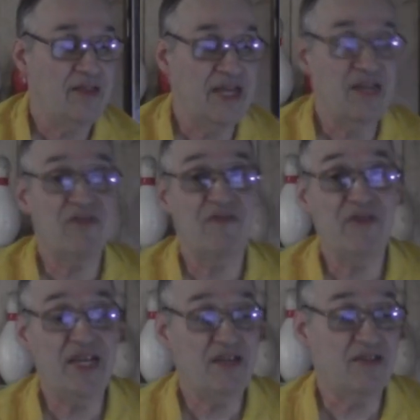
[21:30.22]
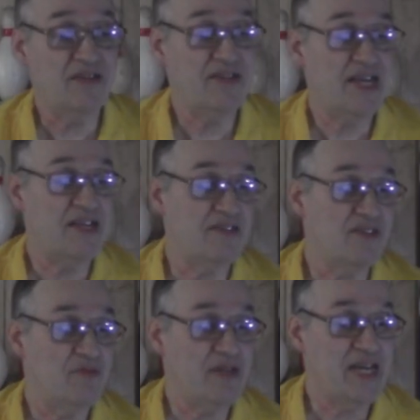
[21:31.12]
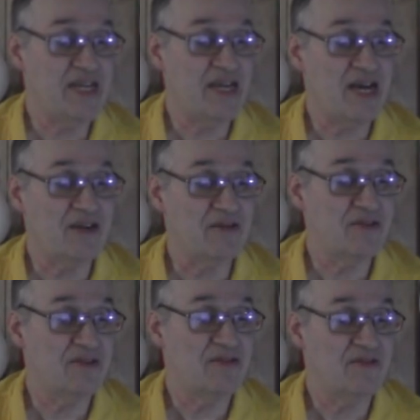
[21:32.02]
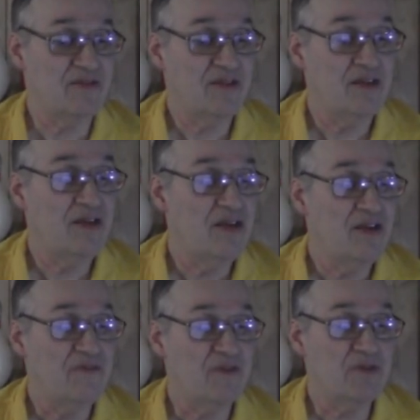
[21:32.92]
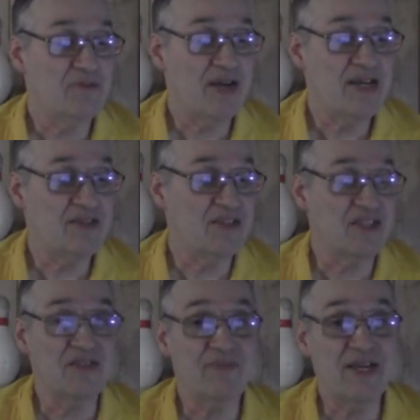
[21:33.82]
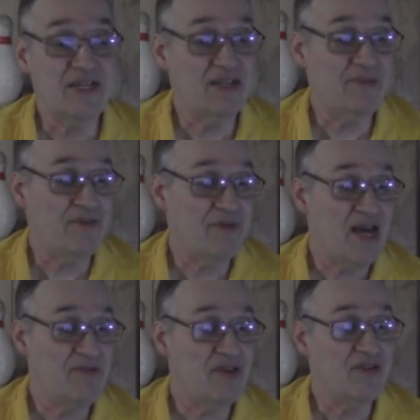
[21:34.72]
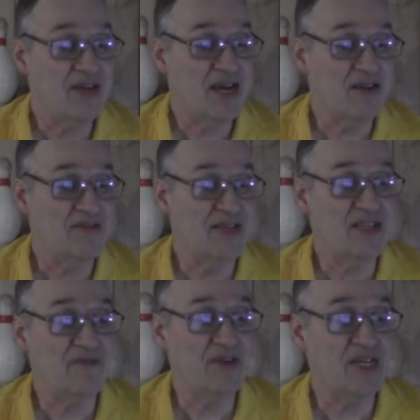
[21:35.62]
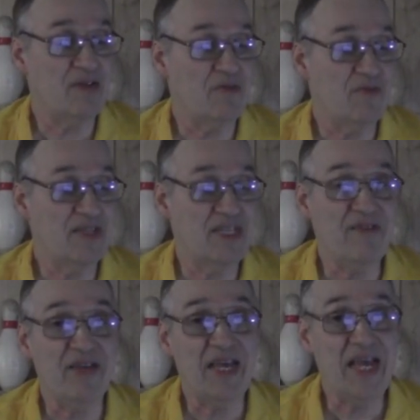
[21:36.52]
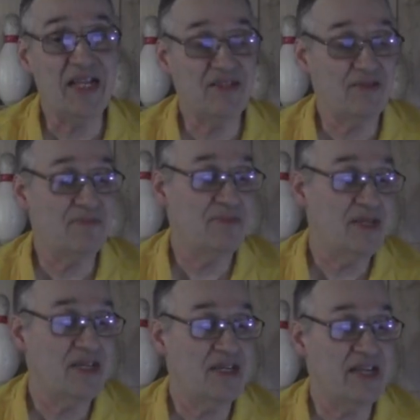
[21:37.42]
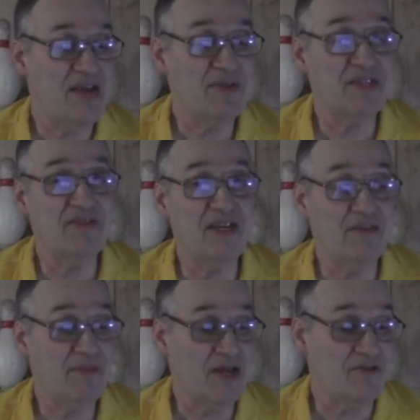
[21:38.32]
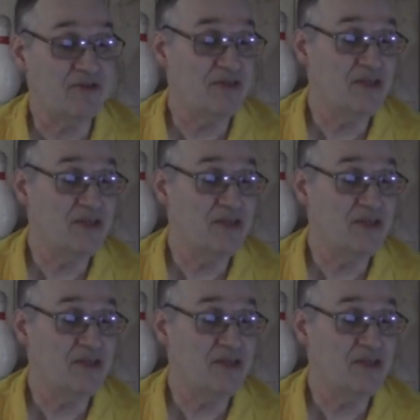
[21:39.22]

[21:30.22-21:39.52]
The entry fee to the stakes is $28. First prize is expected to be $500, and the victor will receive a handsome diamond-studded medal.